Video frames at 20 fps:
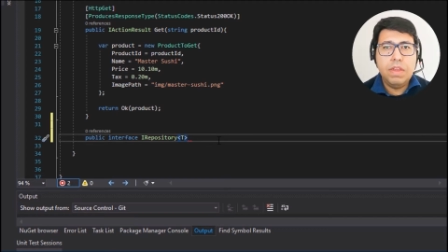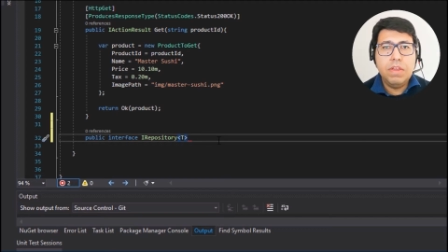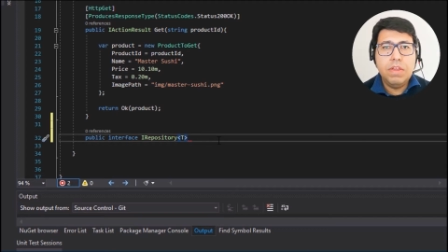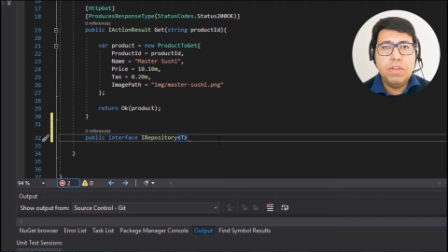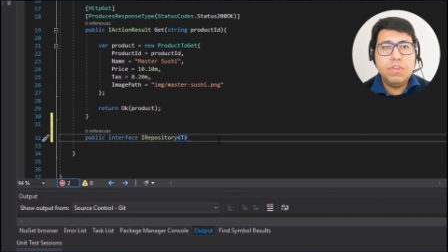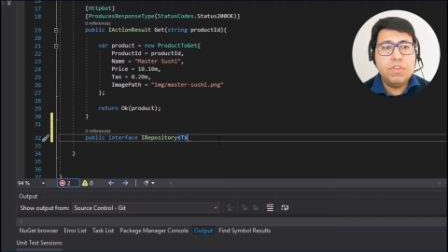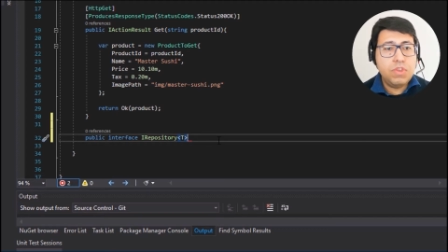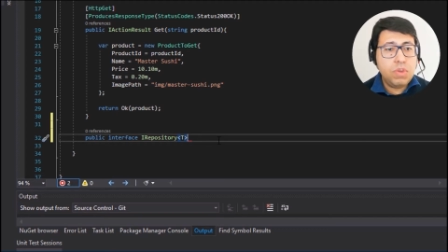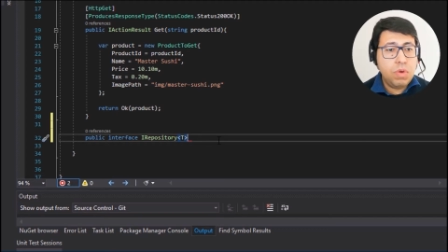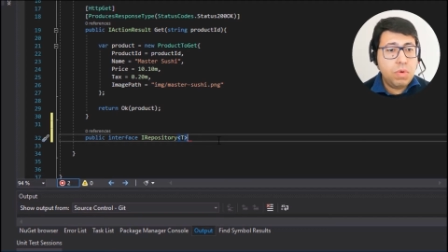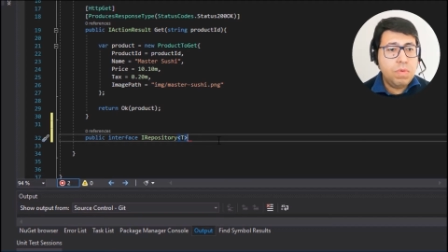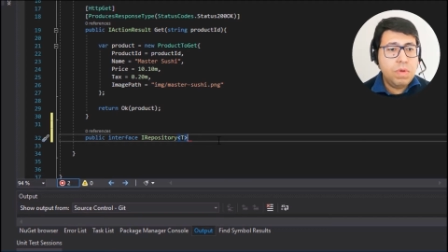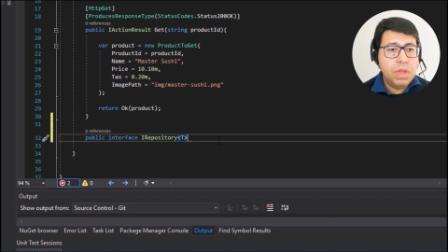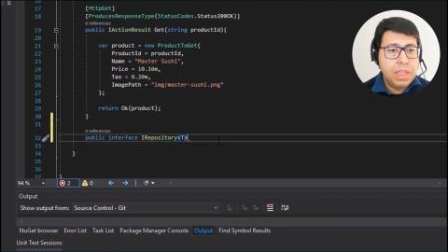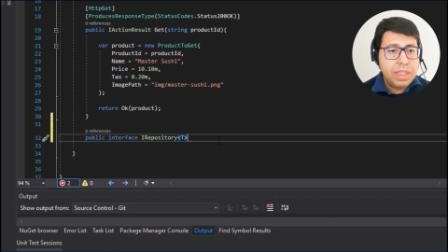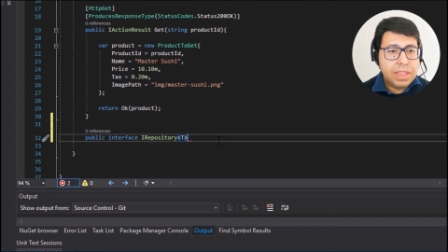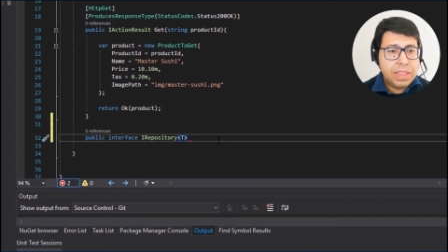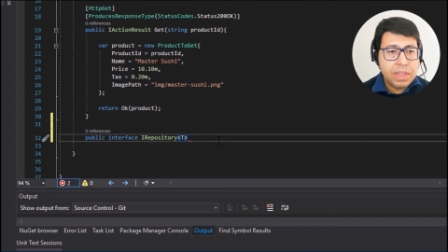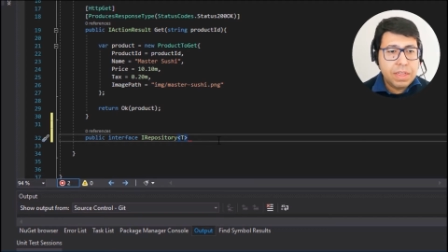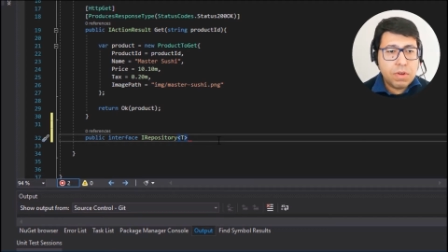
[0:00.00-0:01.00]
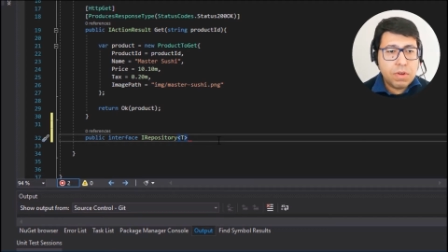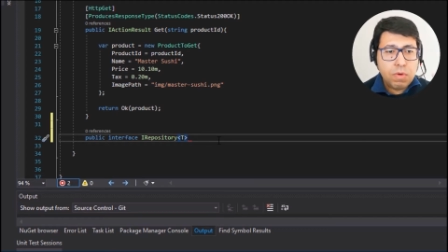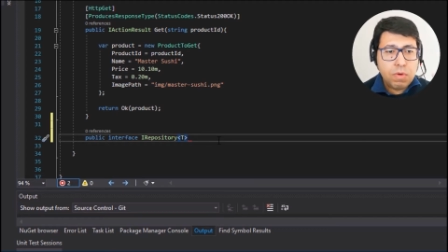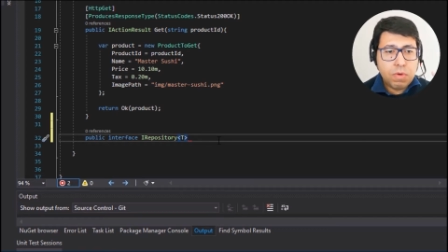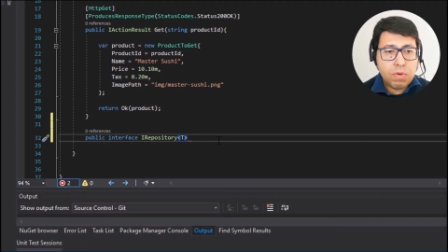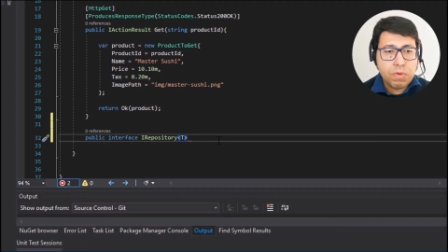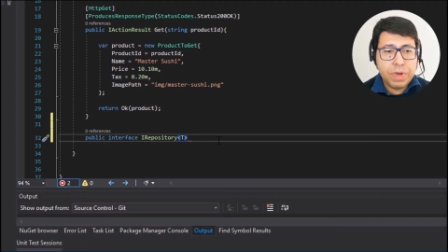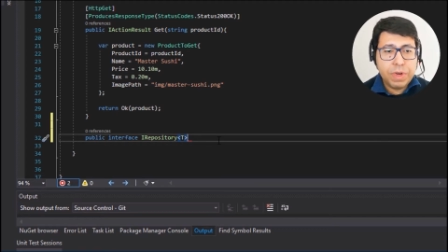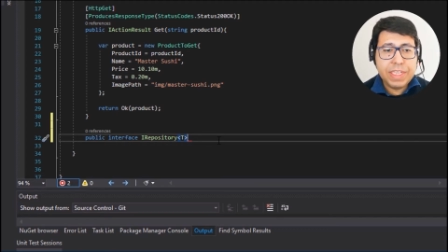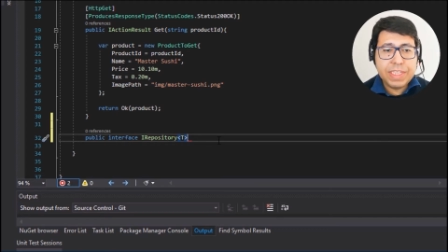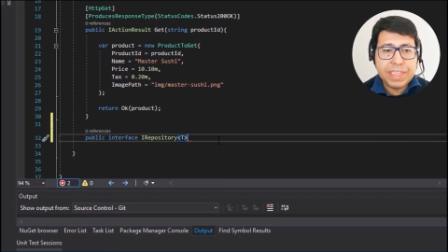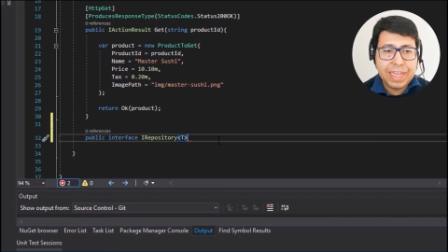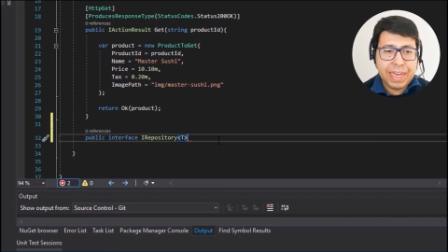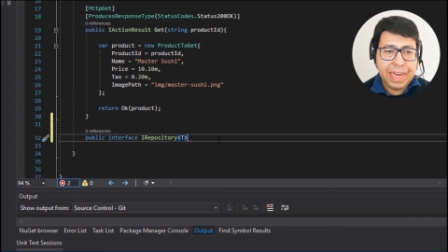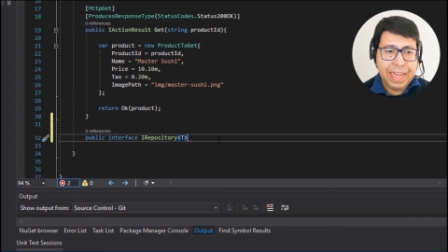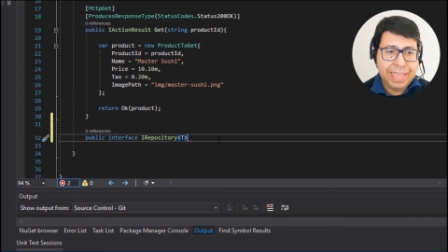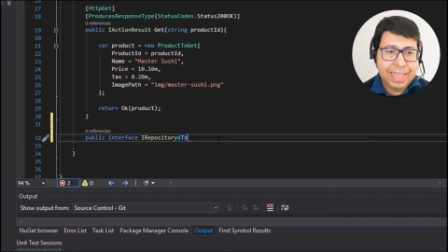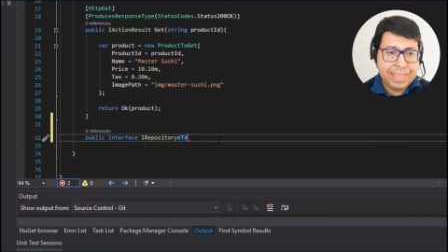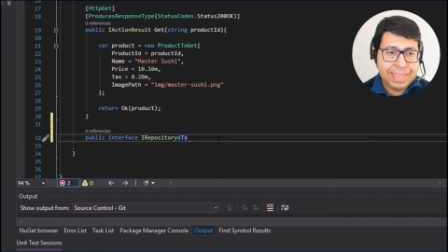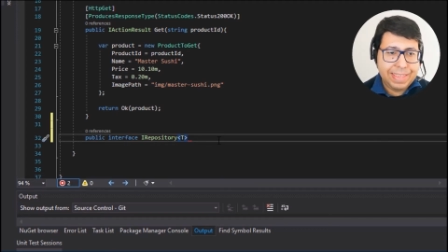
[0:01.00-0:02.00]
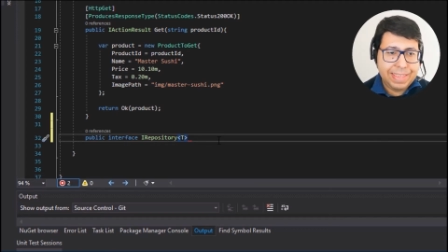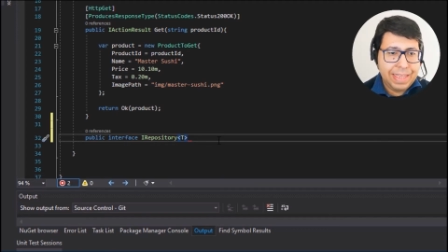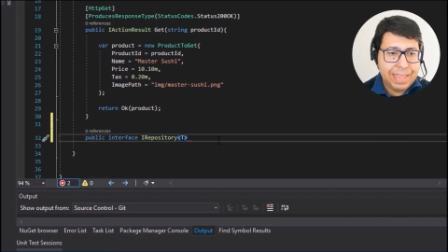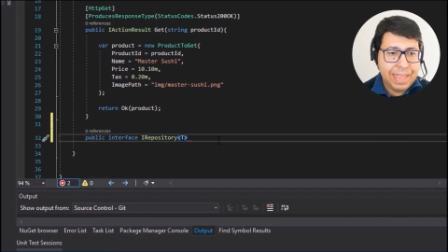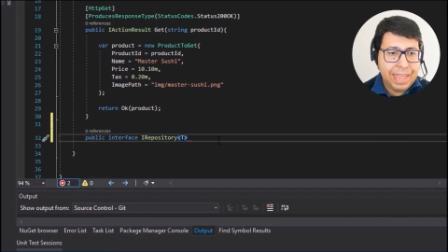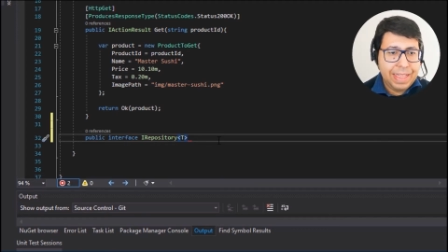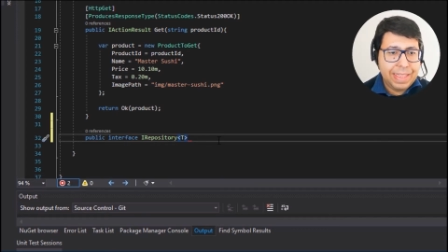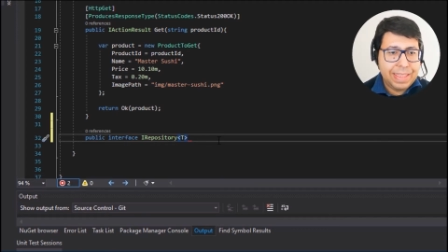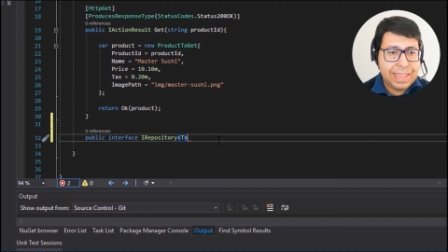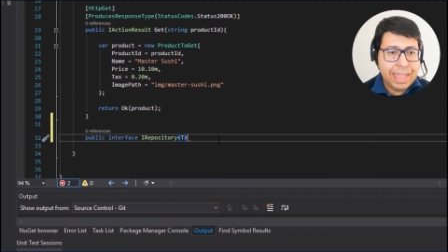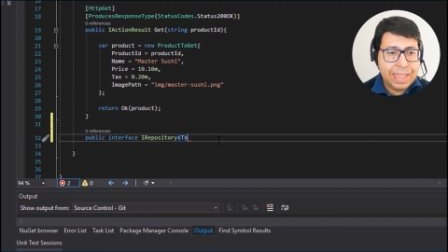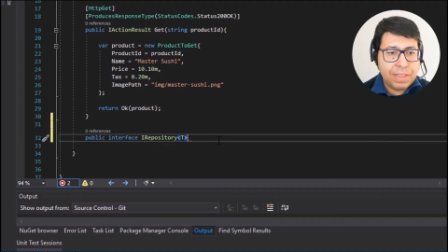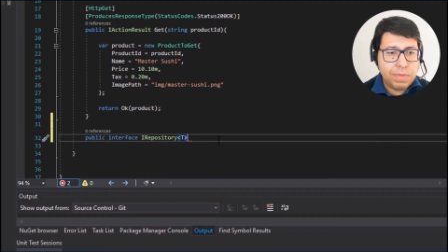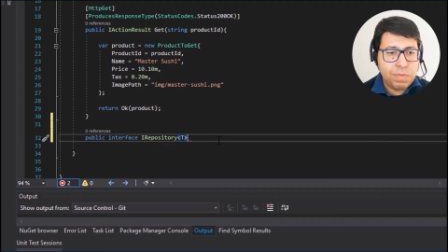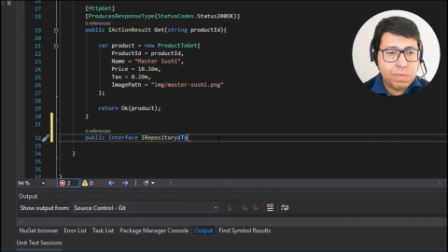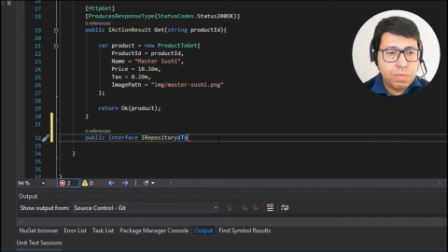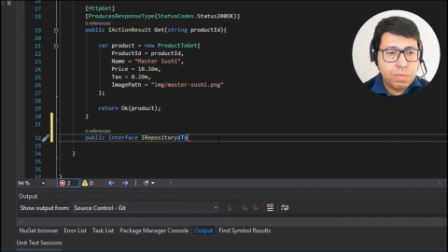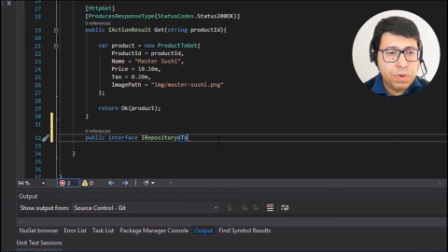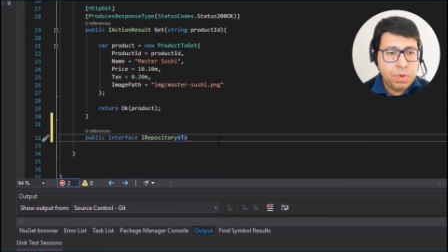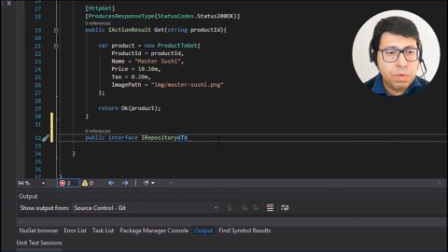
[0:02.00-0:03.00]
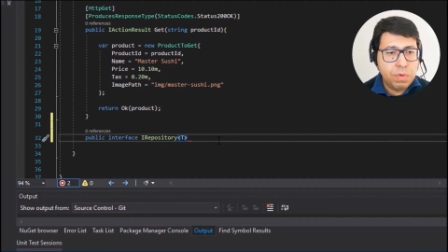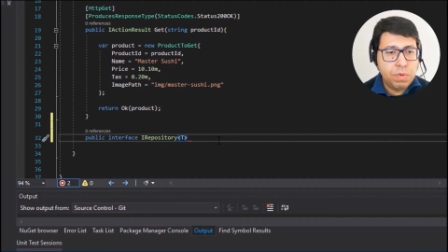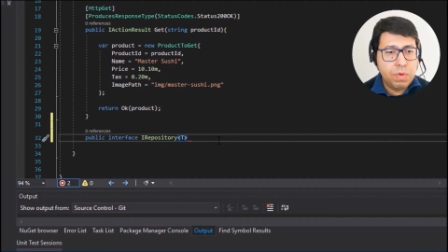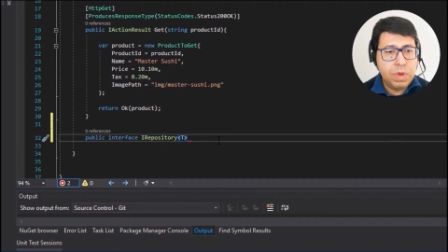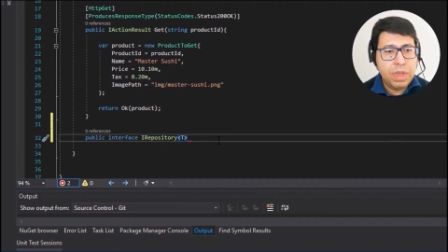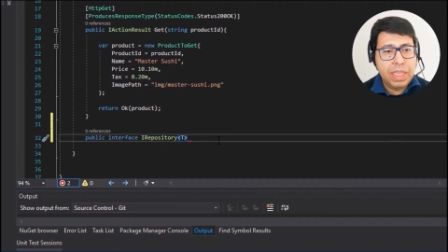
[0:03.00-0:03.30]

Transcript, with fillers: So the concrete class that will